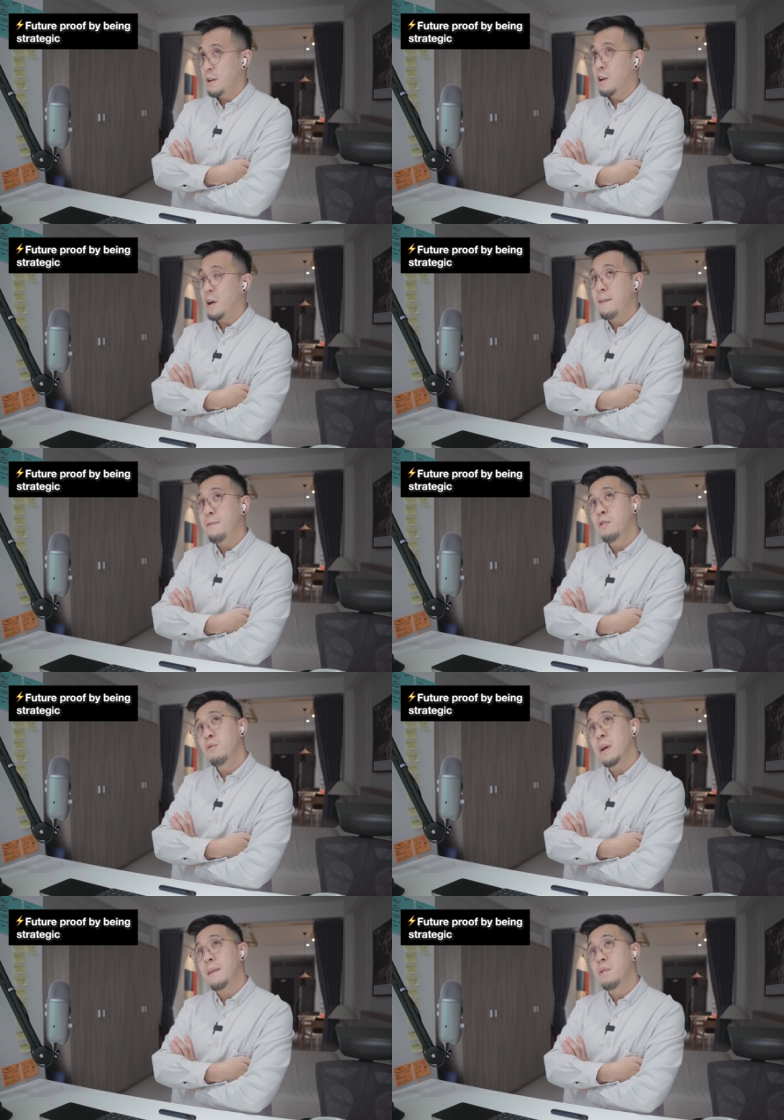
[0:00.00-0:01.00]
you know, if
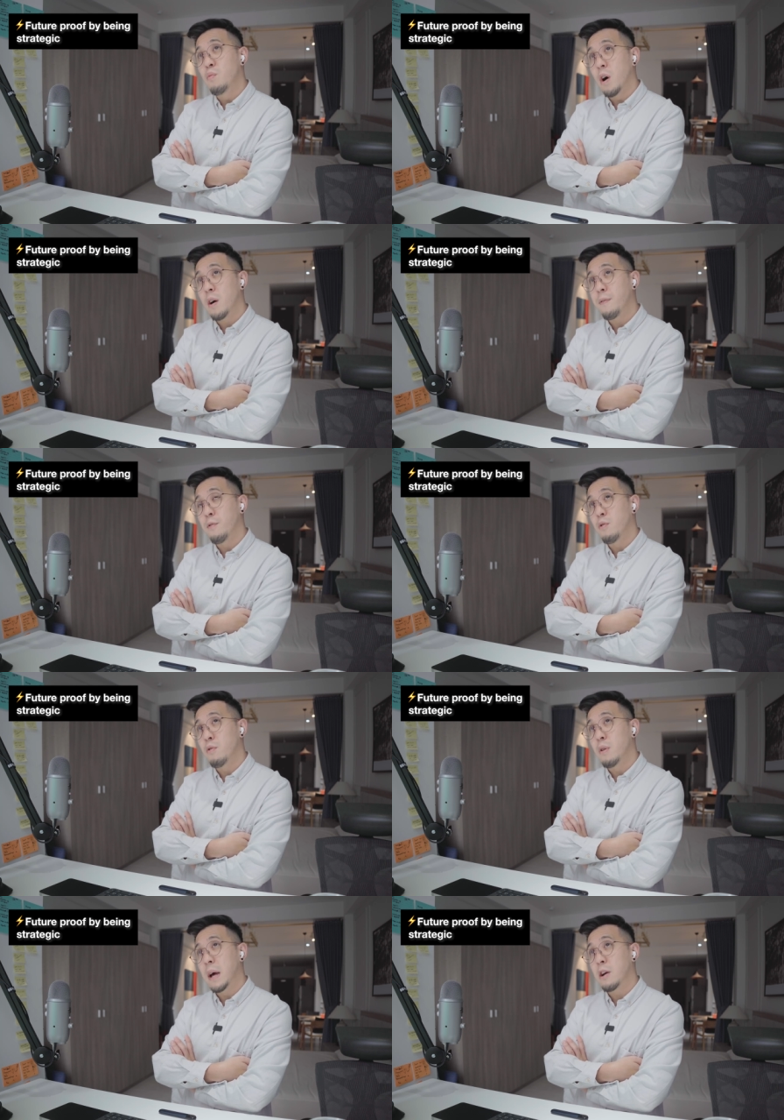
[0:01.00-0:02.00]
you if you work
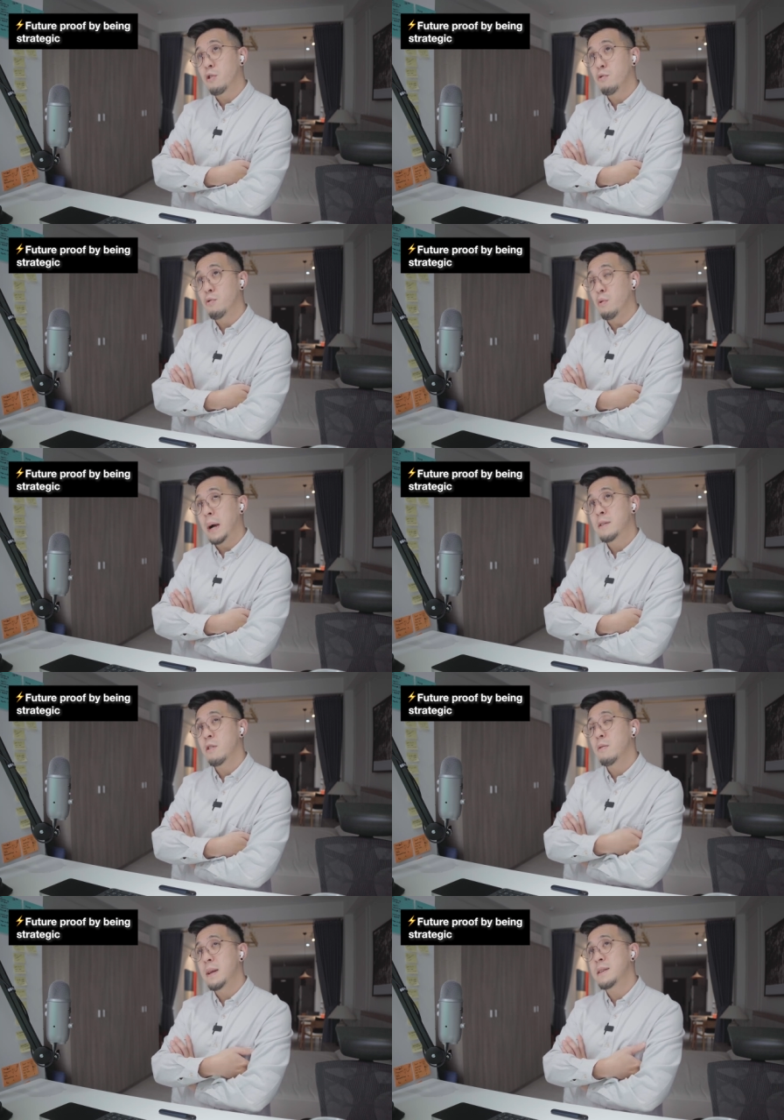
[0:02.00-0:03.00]
for like a Google,
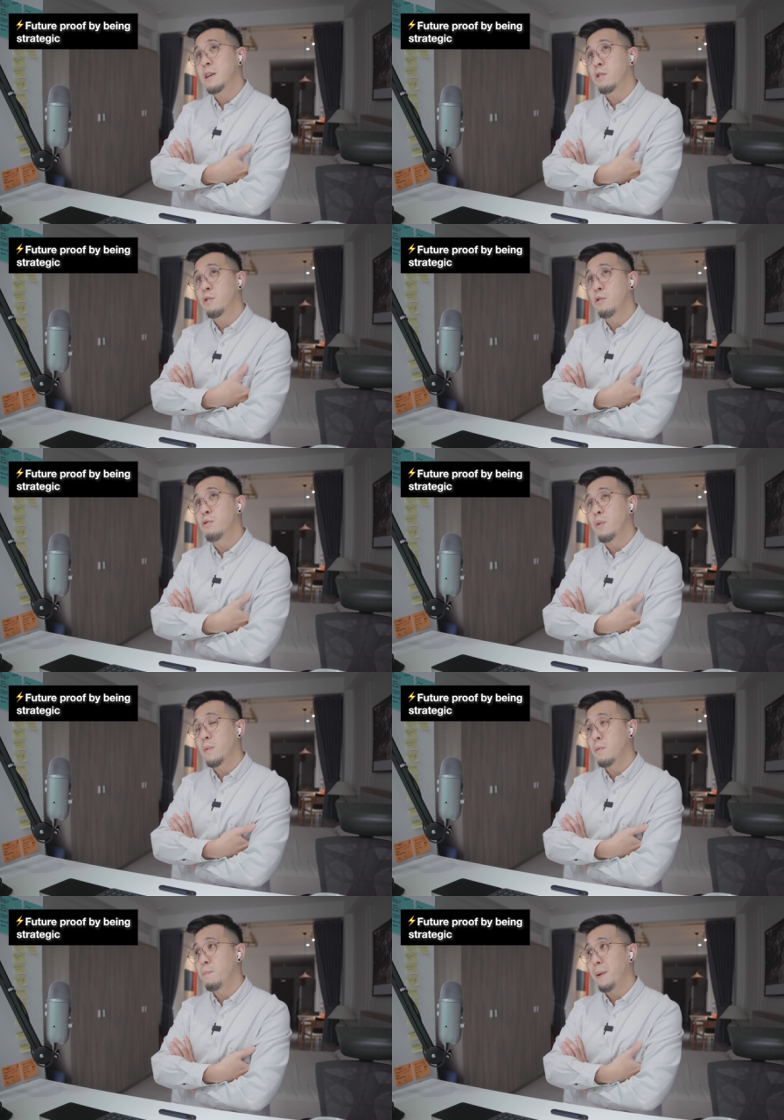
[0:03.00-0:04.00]
so let's say
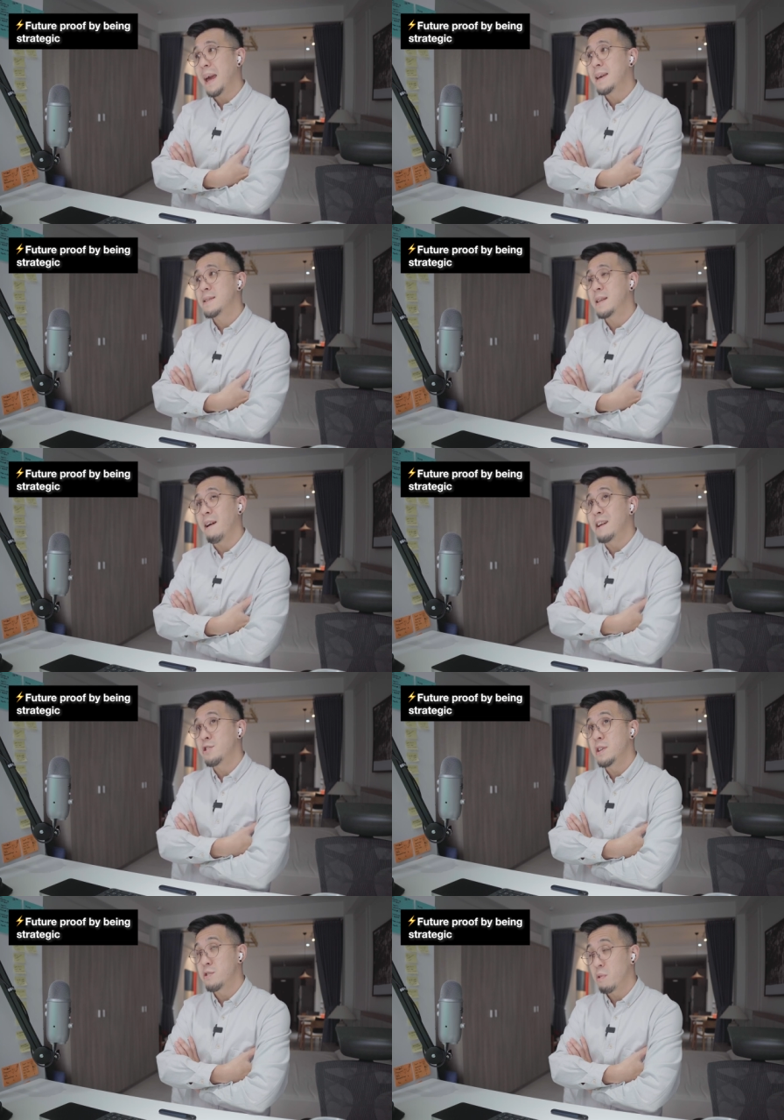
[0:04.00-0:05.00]
Google pays their
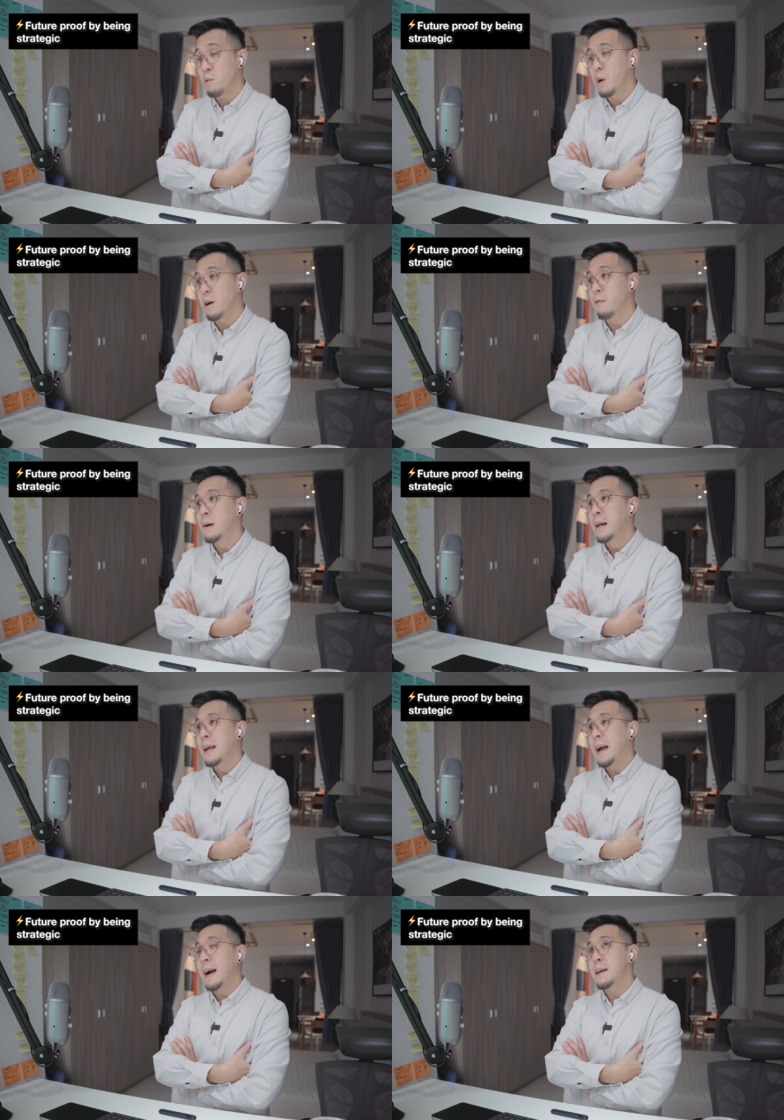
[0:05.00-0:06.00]
engineers really well,
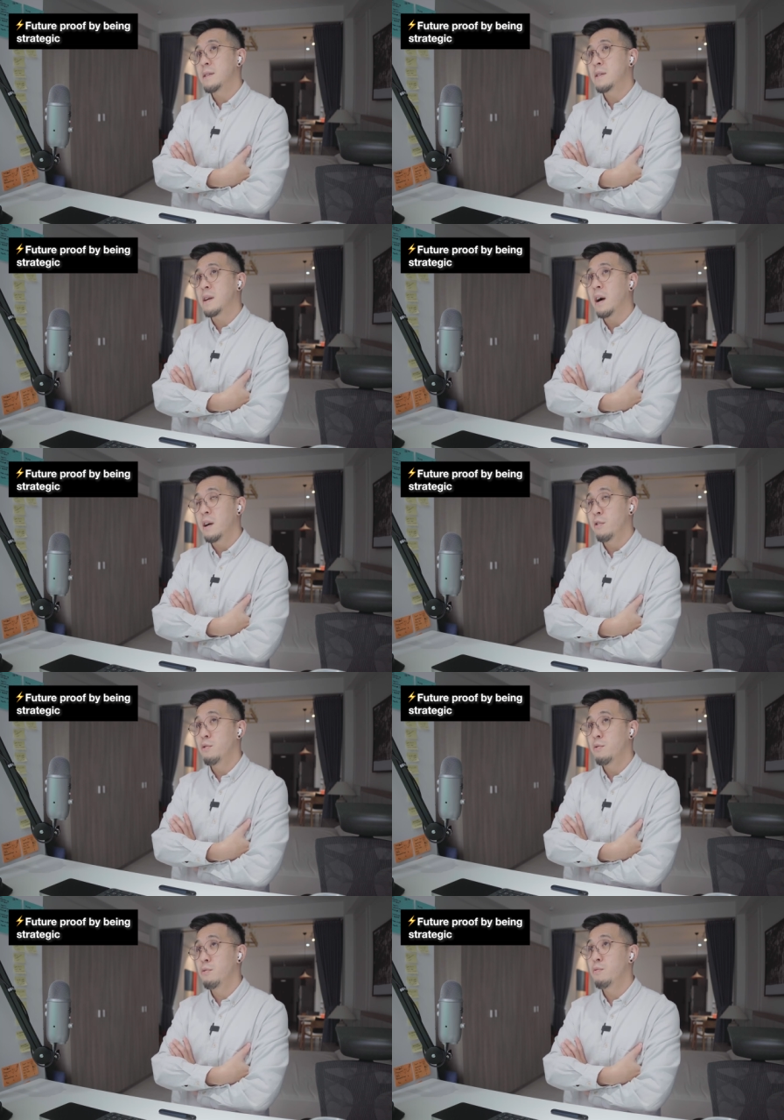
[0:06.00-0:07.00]
and the guy
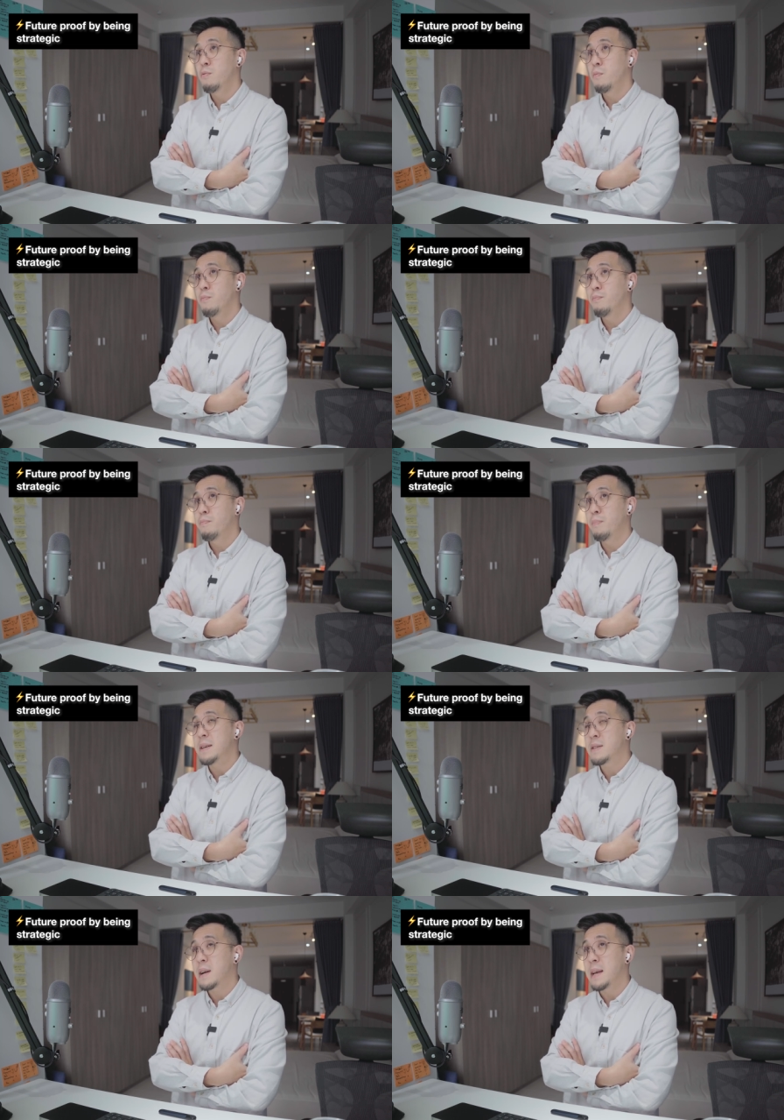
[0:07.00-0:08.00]
who
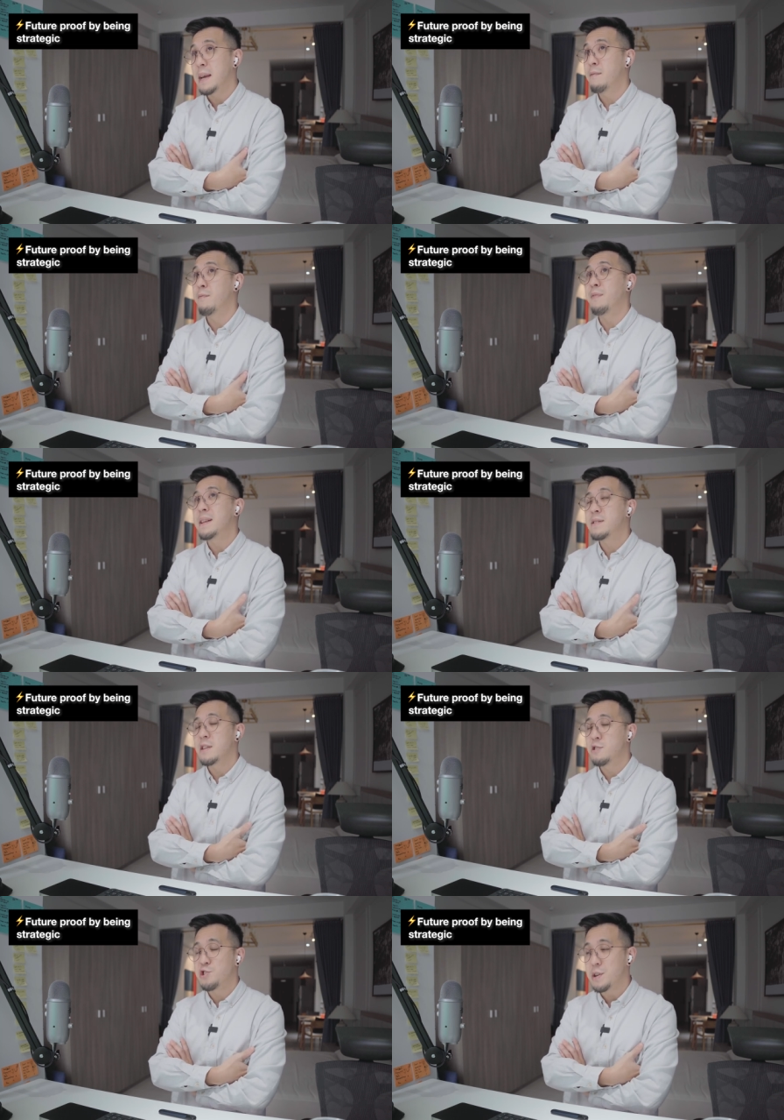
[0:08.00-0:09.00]
basically
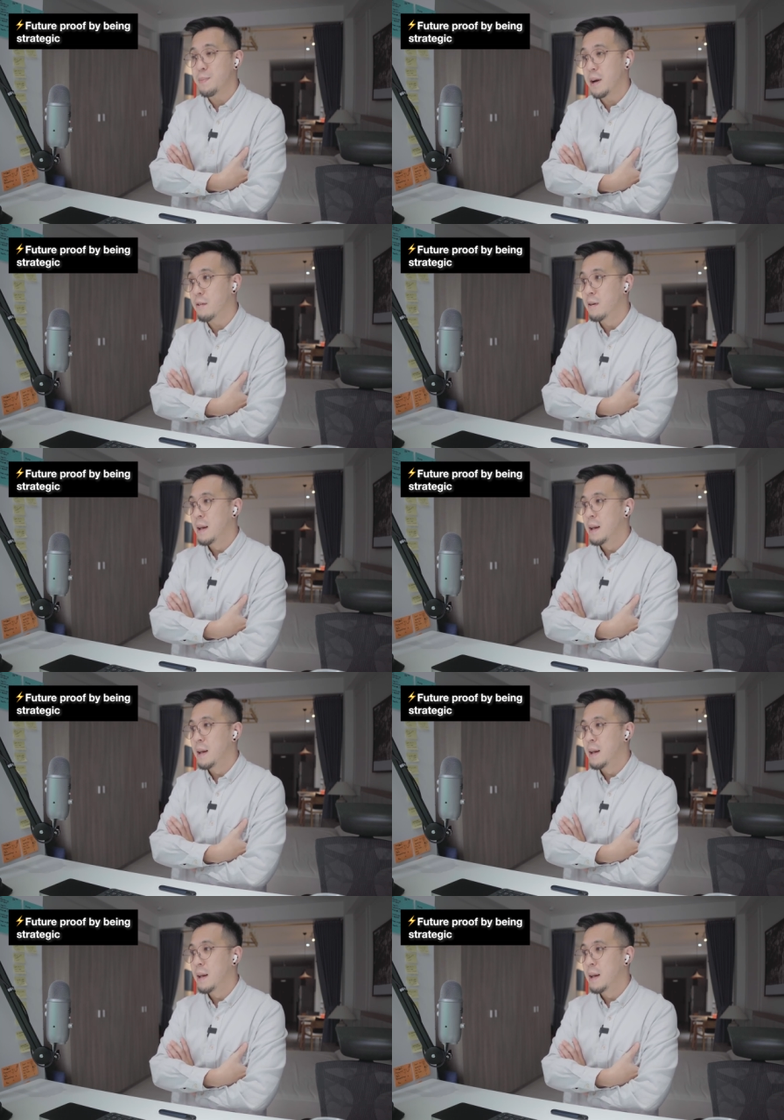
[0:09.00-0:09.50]
invented Gmail